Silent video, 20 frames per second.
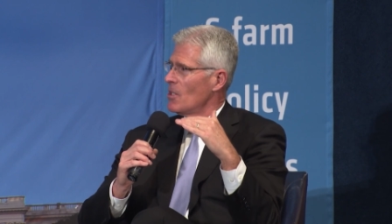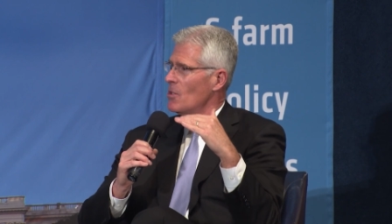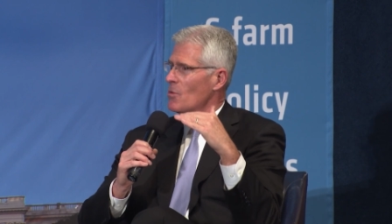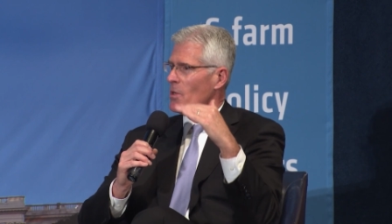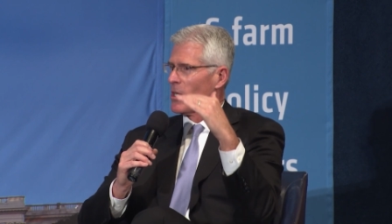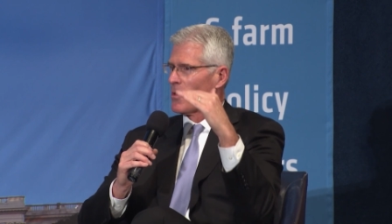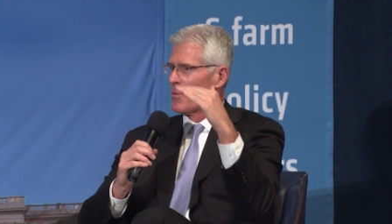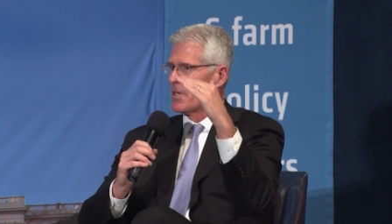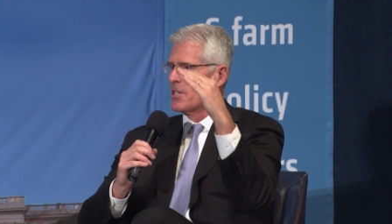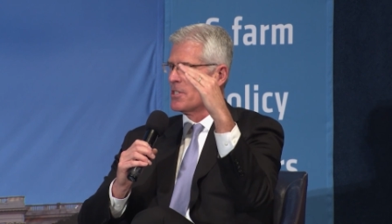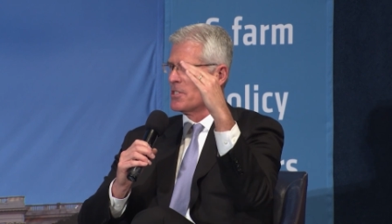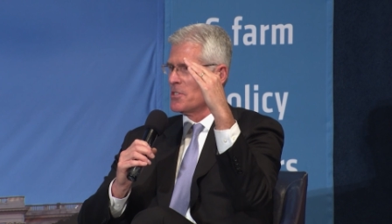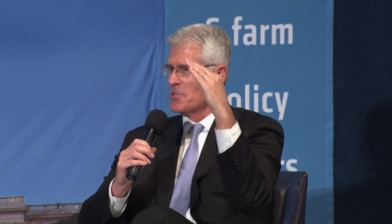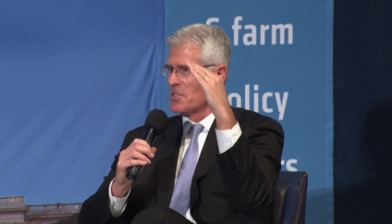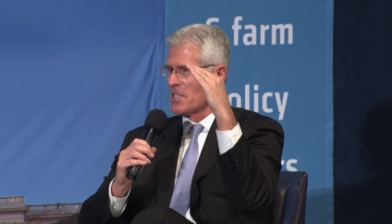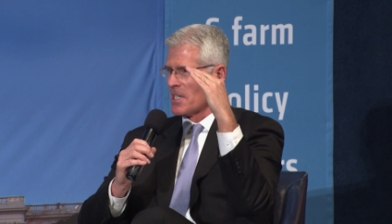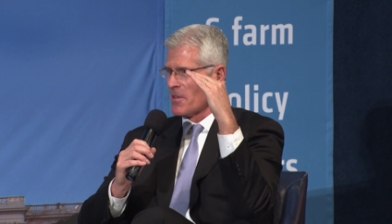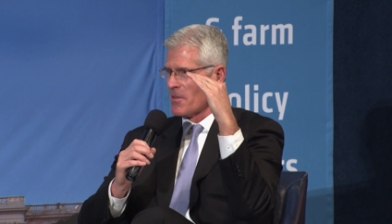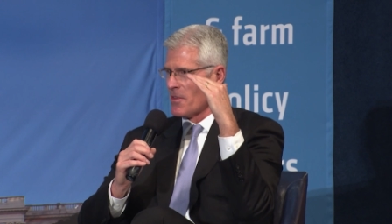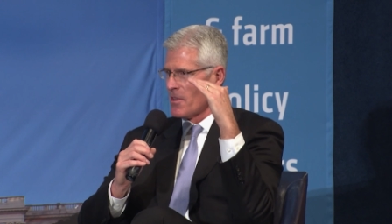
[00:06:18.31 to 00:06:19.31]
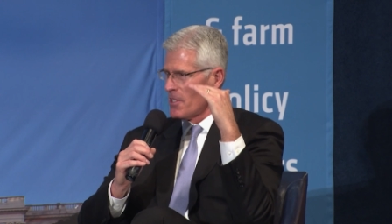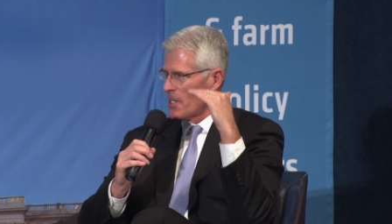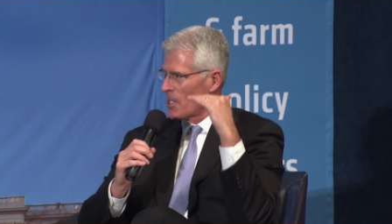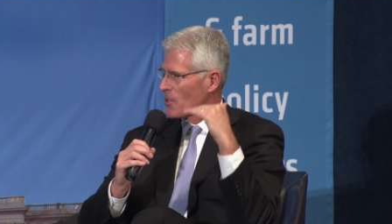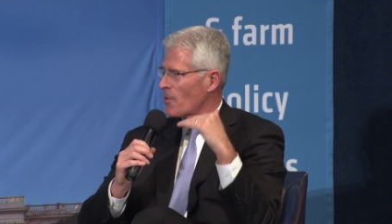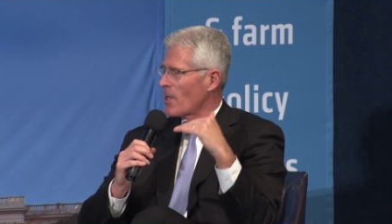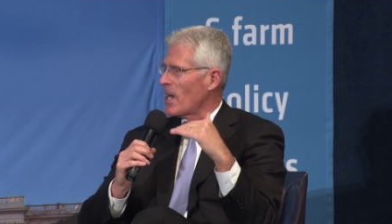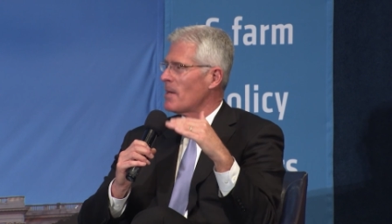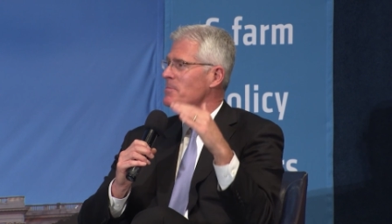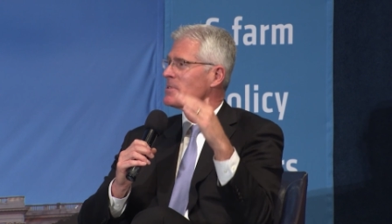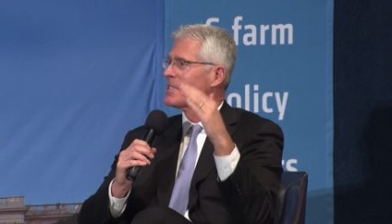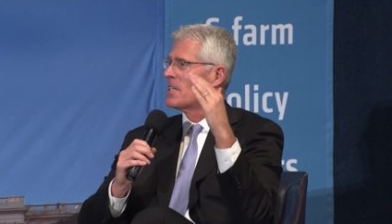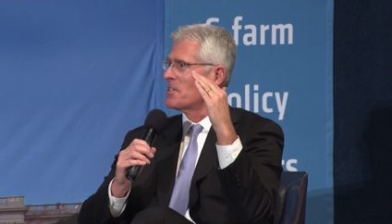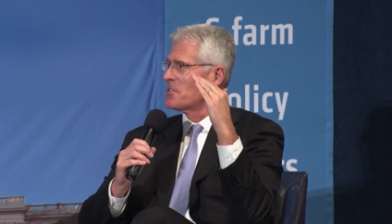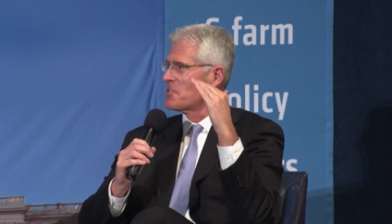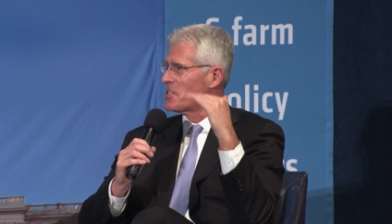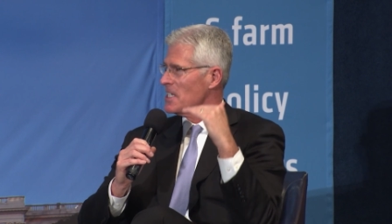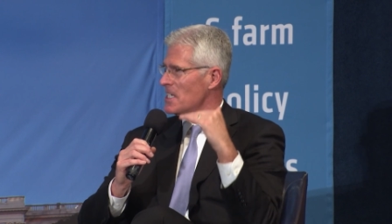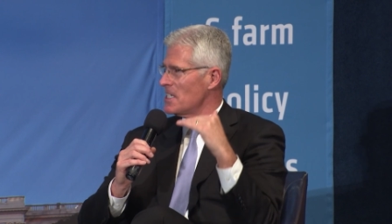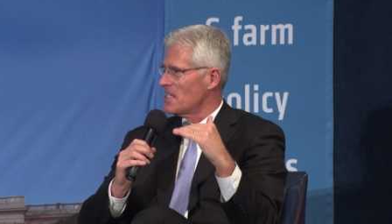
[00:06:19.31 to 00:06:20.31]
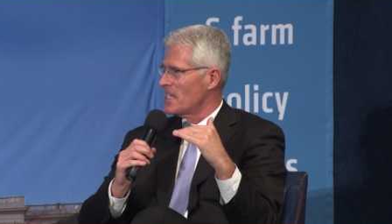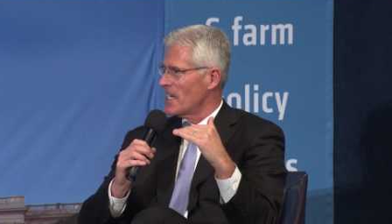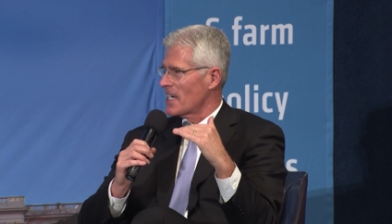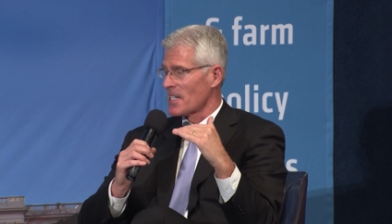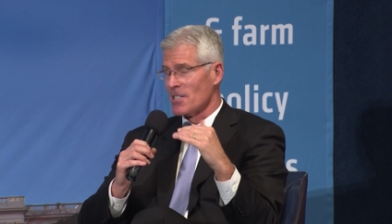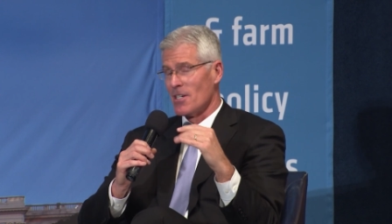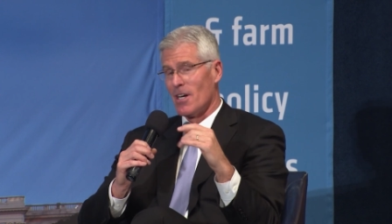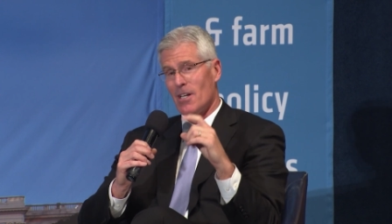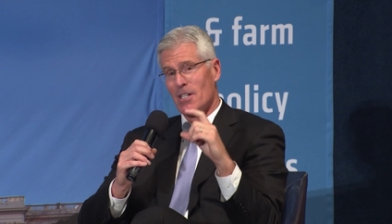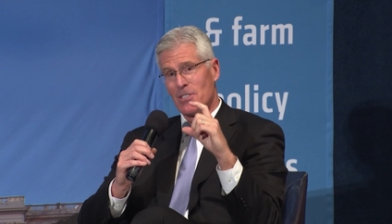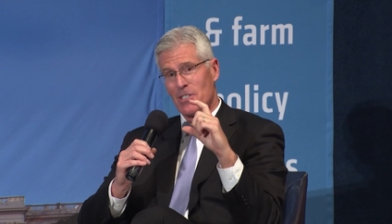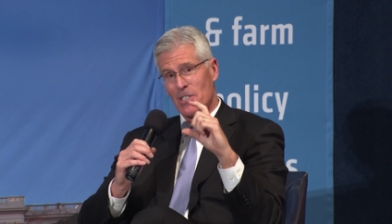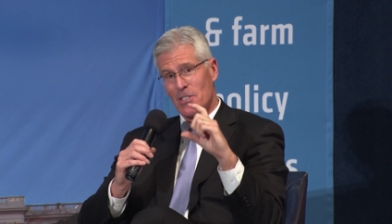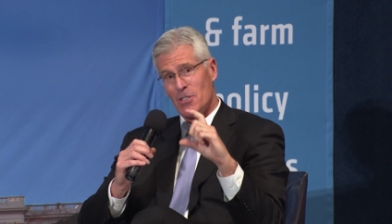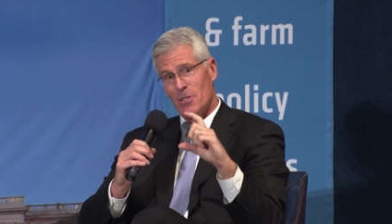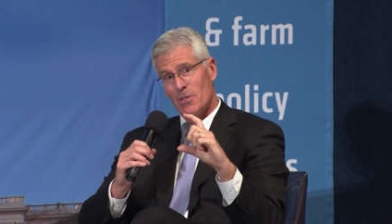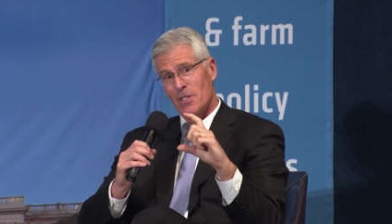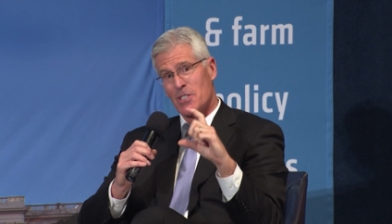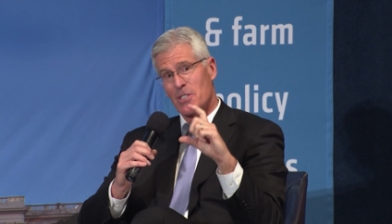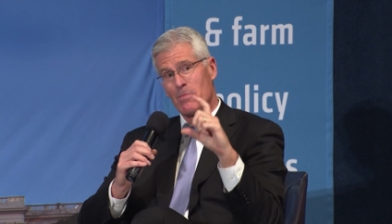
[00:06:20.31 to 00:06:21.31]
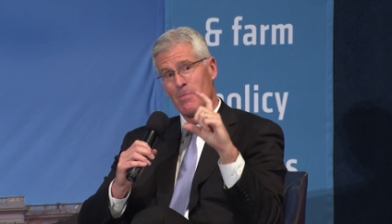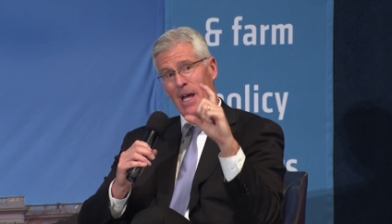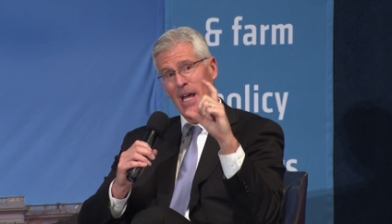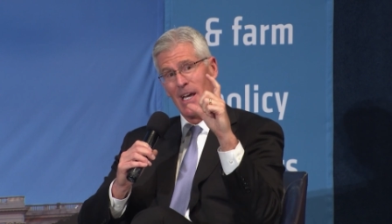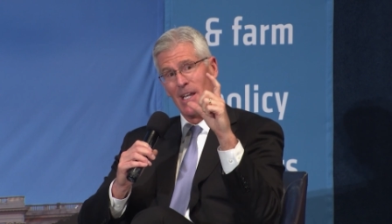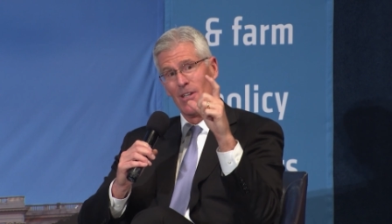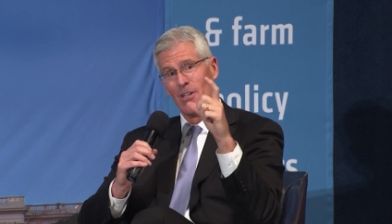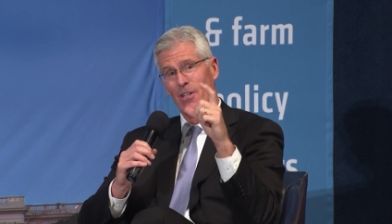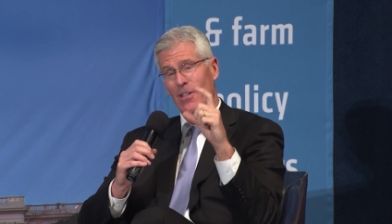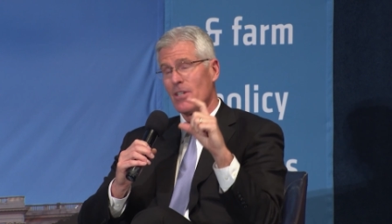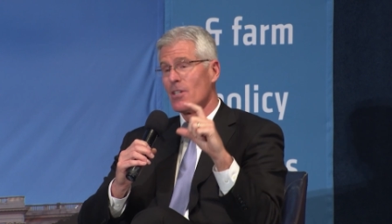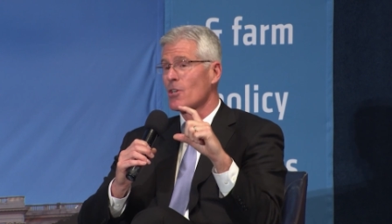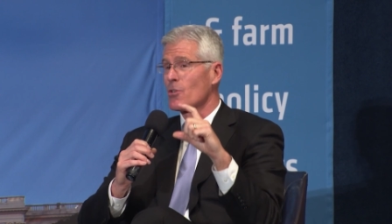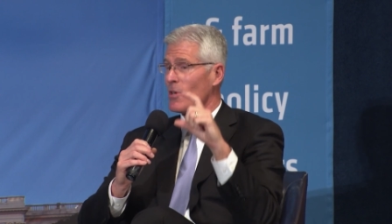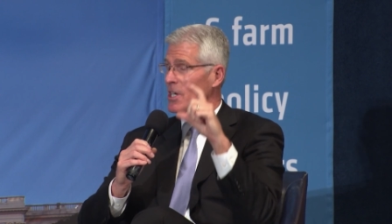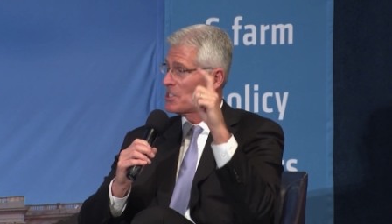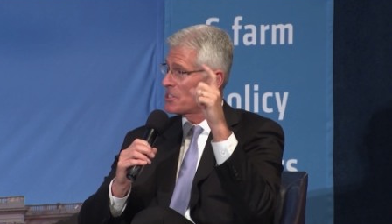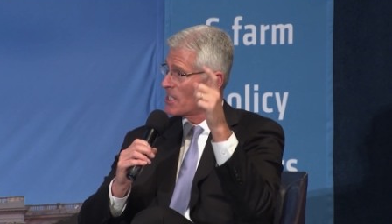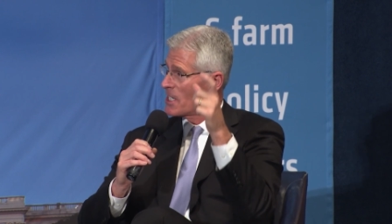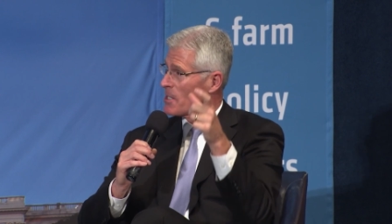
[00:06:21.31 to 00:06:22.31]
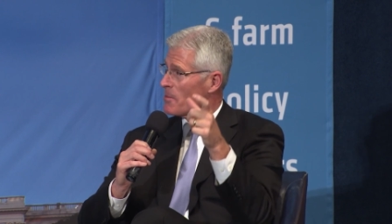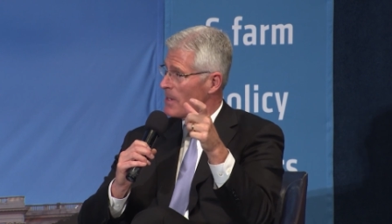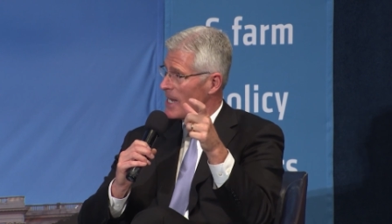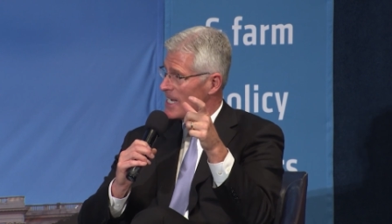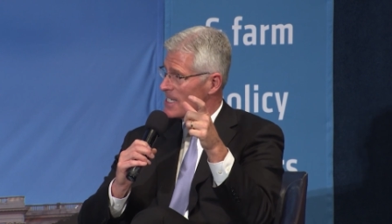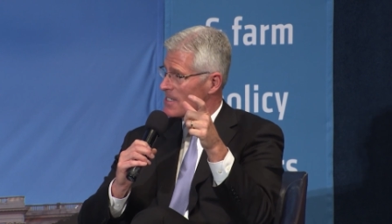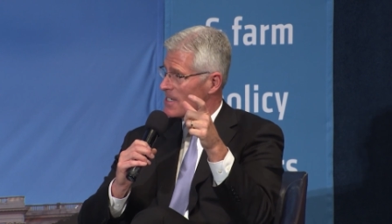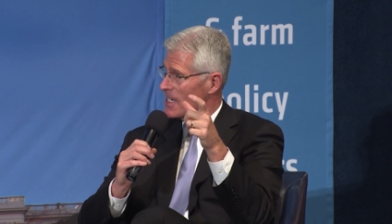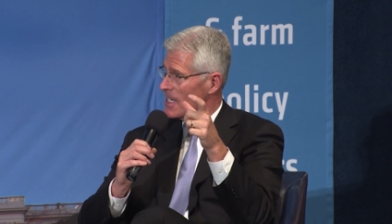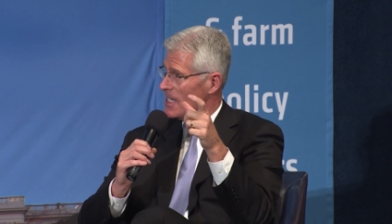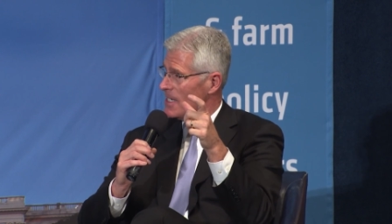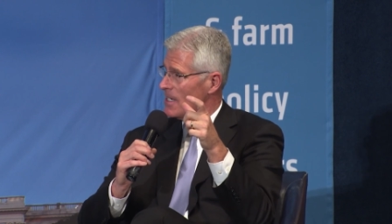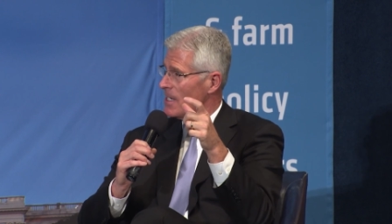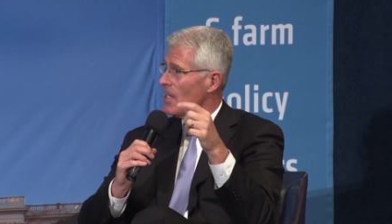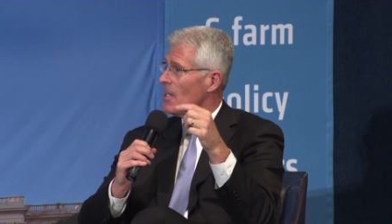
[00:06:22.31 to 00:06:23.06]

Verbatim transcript: where we're using their crops and their seed technology to expand crushing capacity